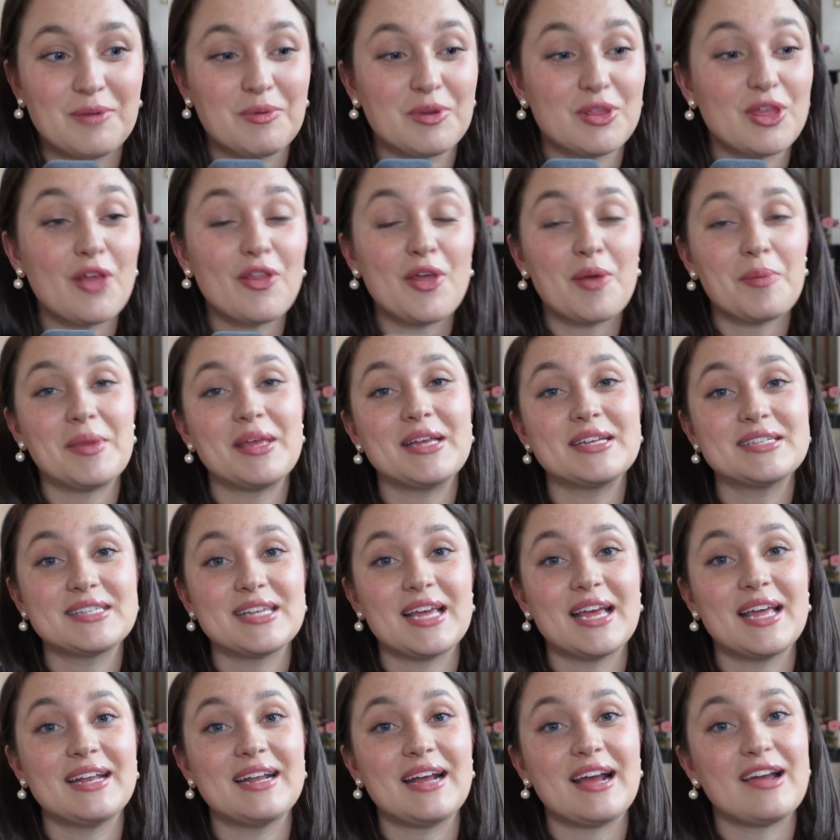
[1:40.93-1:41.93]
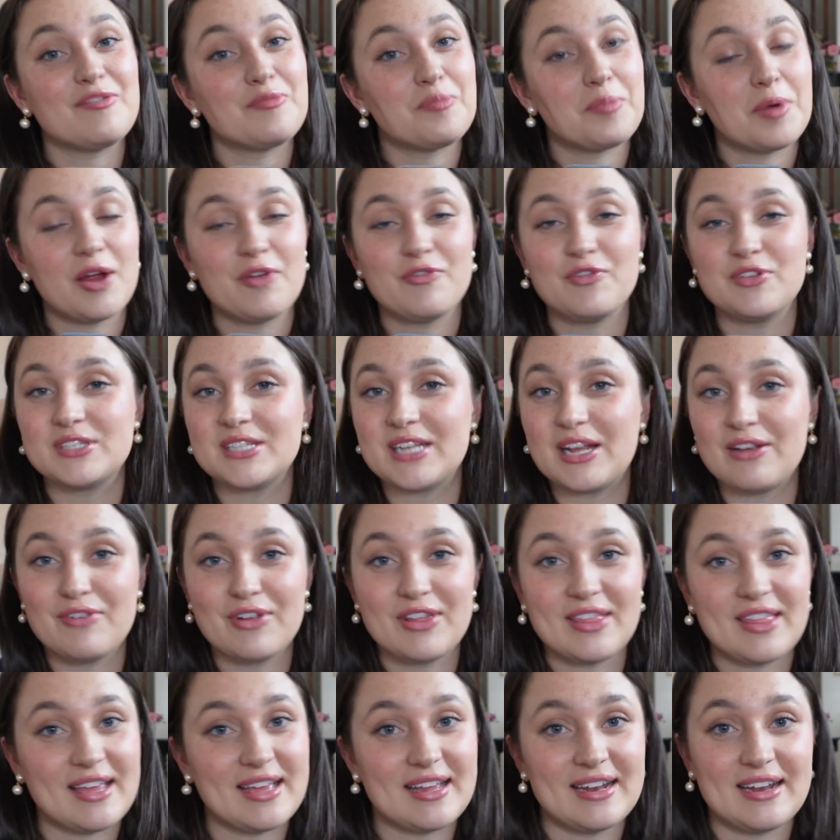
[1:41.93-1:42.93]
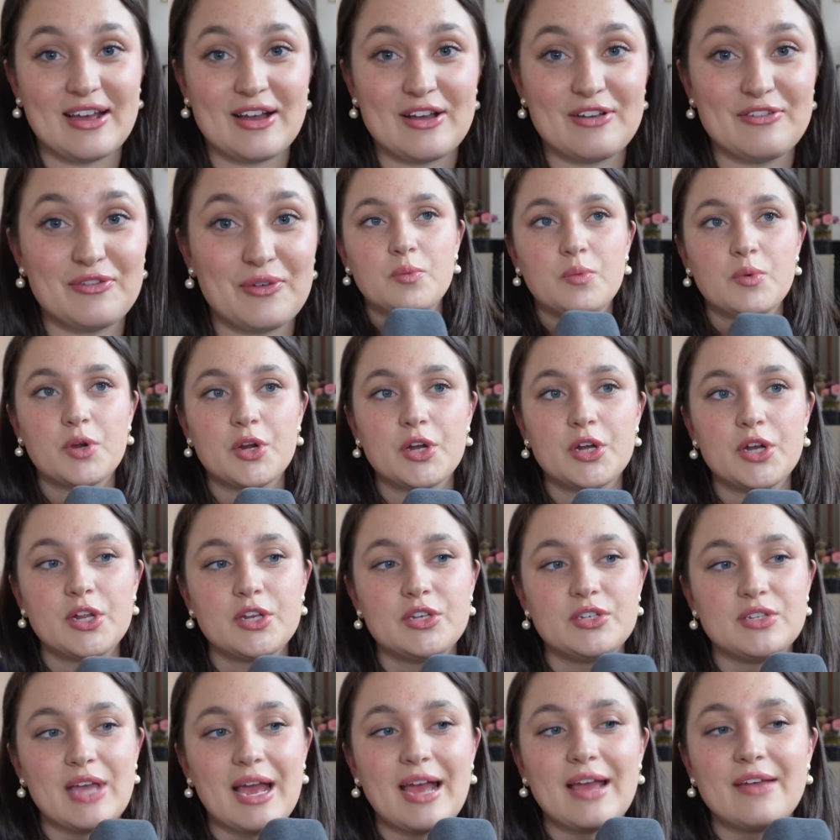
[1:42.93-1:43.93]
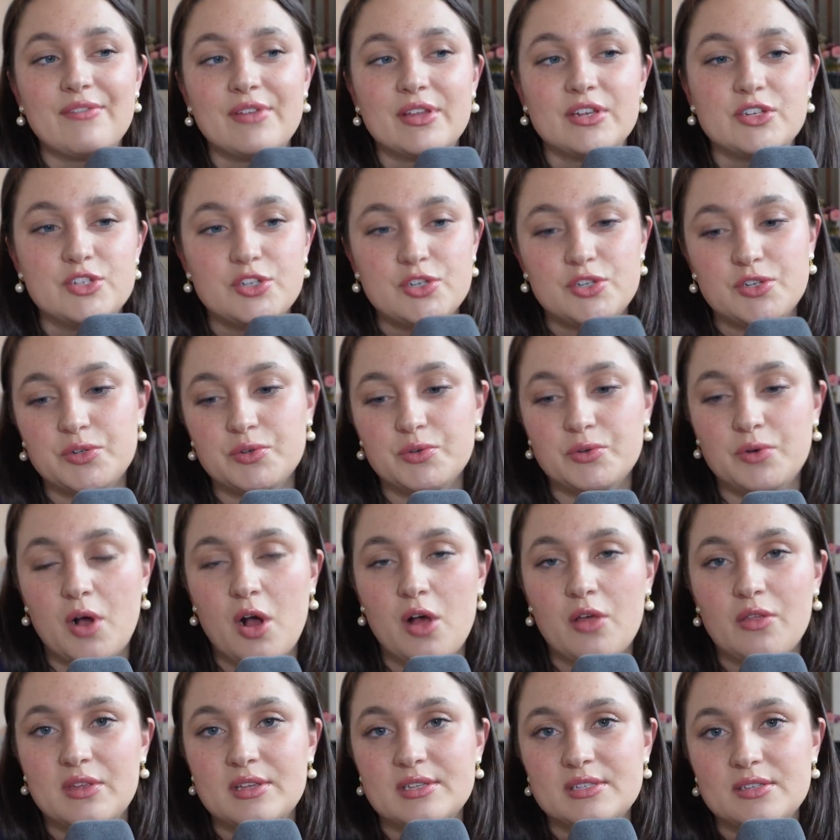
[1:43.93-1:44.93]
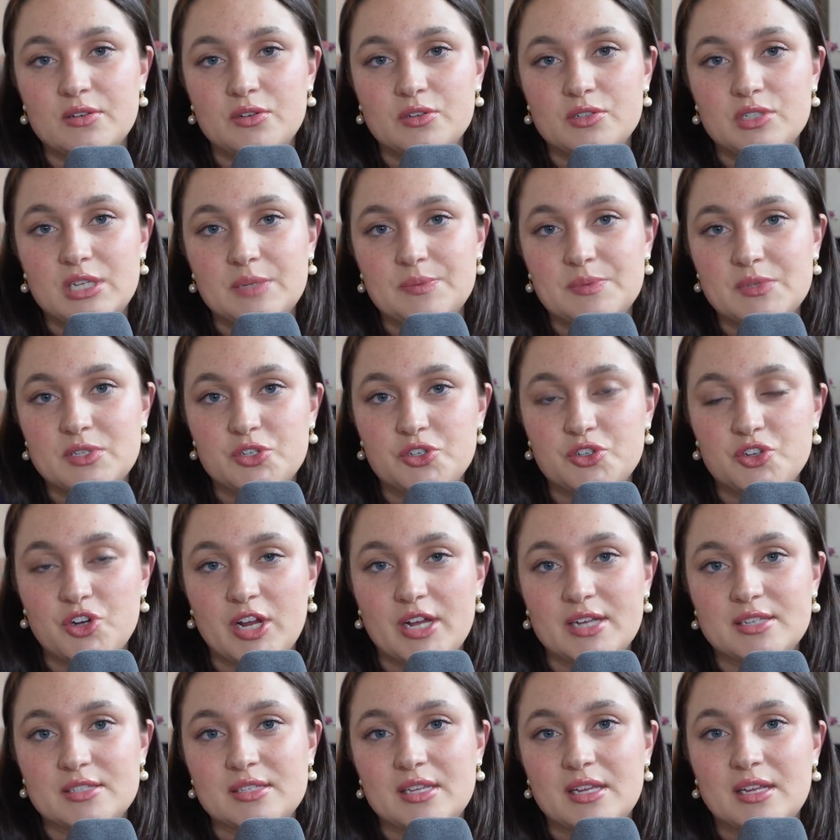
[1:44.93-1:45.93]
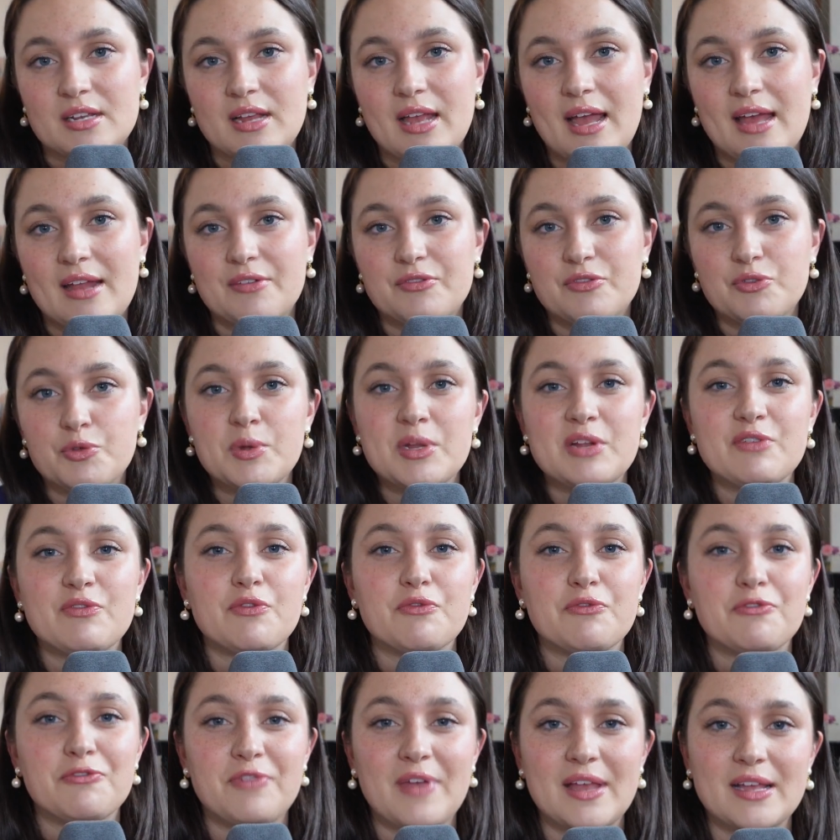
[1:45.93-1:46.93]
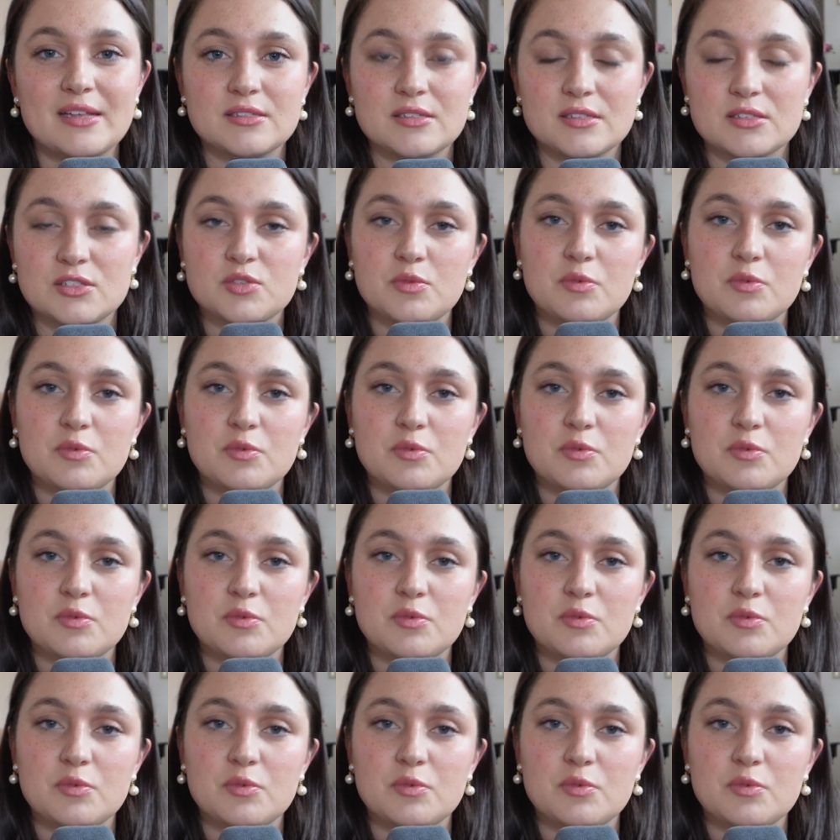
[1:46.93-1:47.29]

With all that being said, I've prefaced everything enough. We're going to dive into all these little tips and tricks in kind of 3 different phases.